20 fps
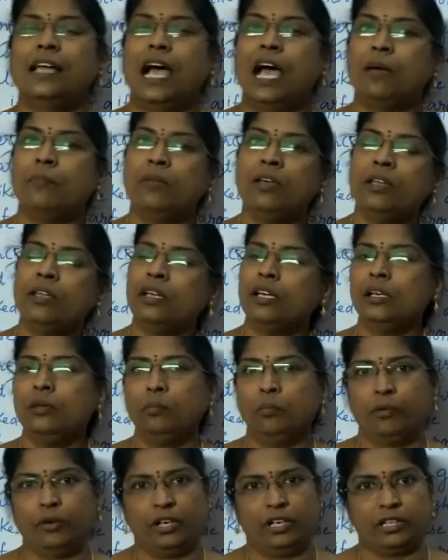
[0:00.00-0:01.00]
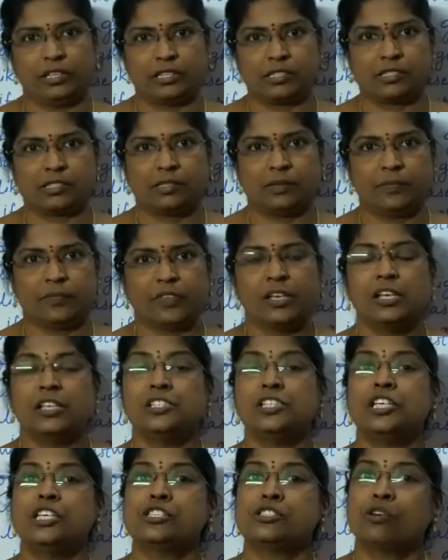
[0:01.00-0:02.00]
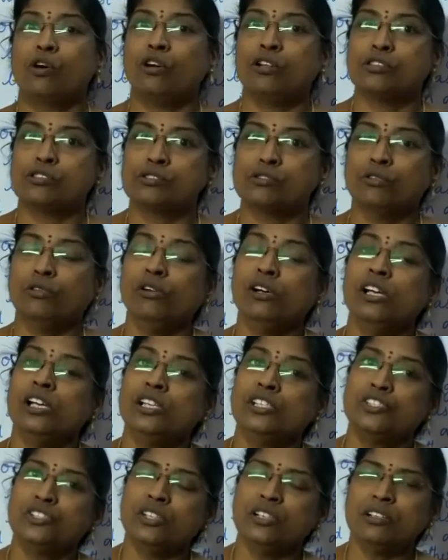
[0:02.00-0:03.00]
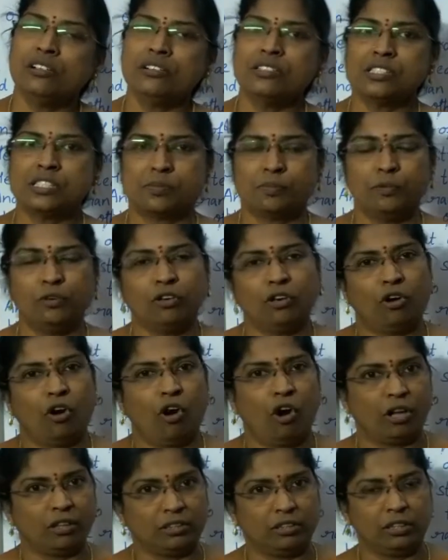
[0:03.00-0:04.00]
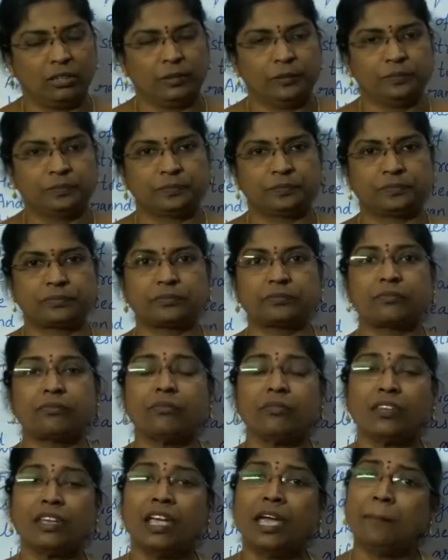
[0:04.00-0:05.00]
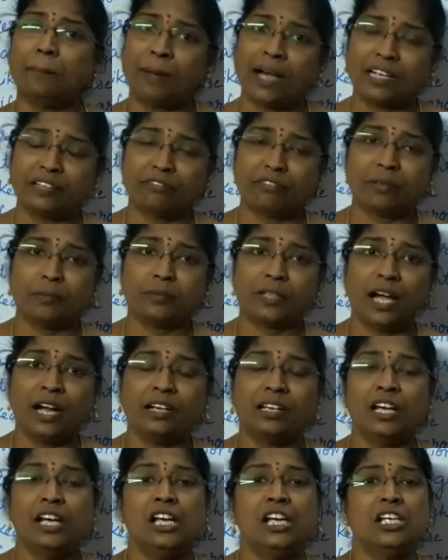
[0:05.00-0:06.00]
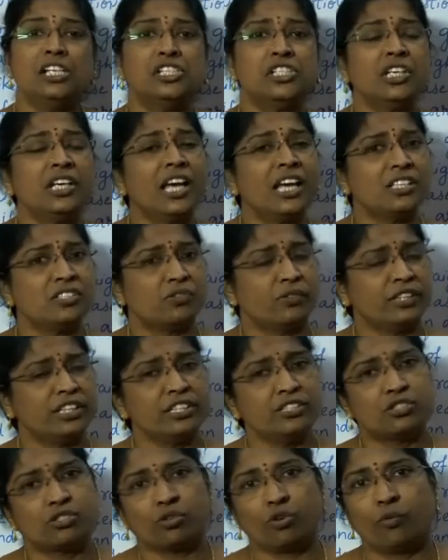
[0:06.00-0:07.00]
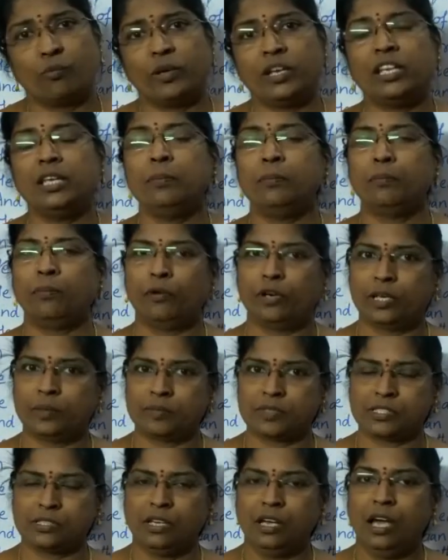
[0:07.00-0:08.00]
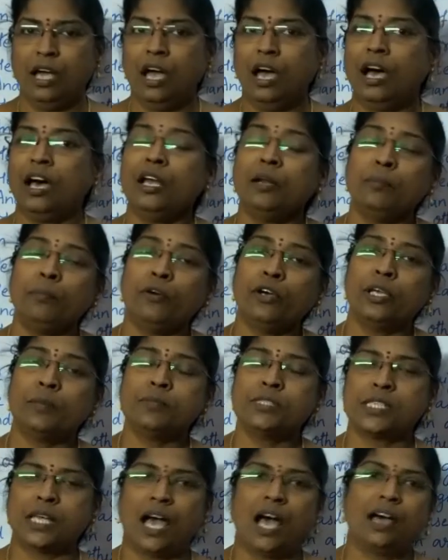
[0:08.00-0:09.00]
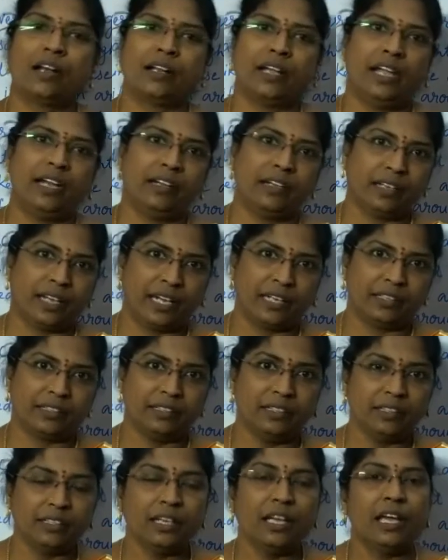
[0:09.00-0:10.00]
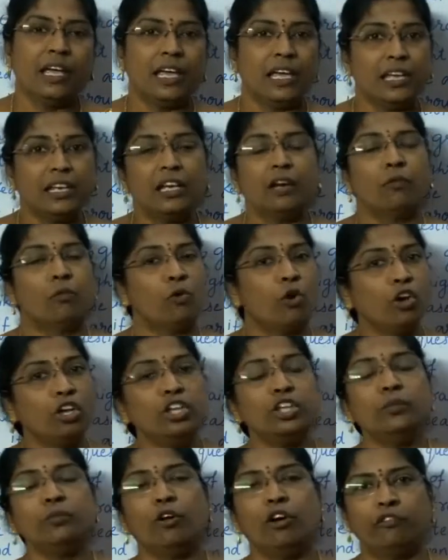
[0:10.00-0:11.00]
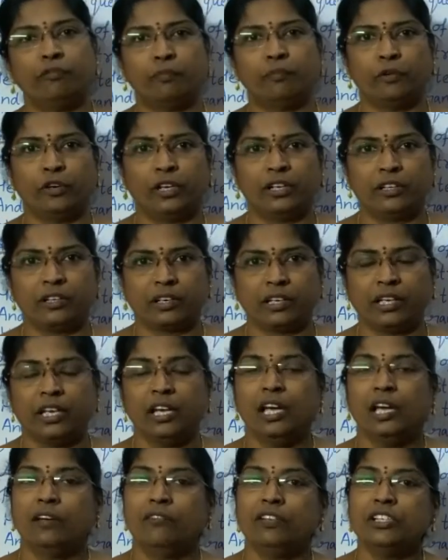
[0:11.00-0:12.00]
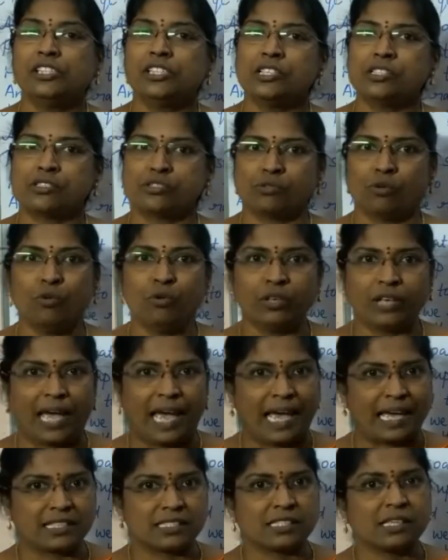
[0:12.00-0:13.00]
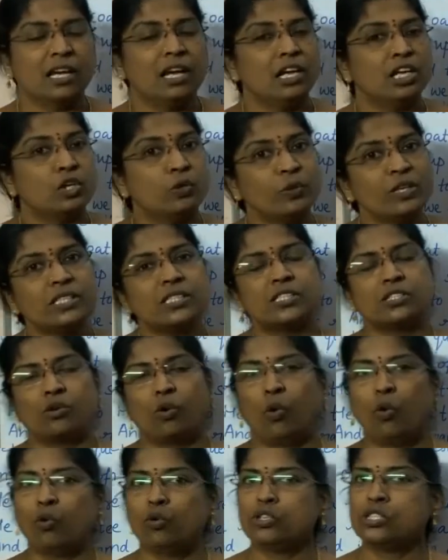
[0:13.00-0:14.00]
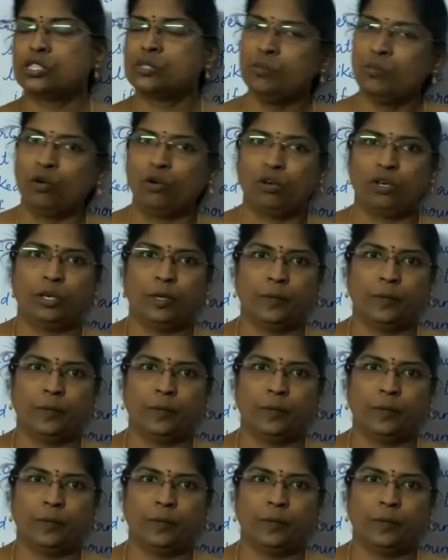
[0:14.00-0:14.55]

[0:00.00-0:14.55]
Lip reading: American poetess. She is also children's book author. Apart from that, she has written so many poems. Her poems are entitled in a volume of poetry which is known as Twist O Smoke,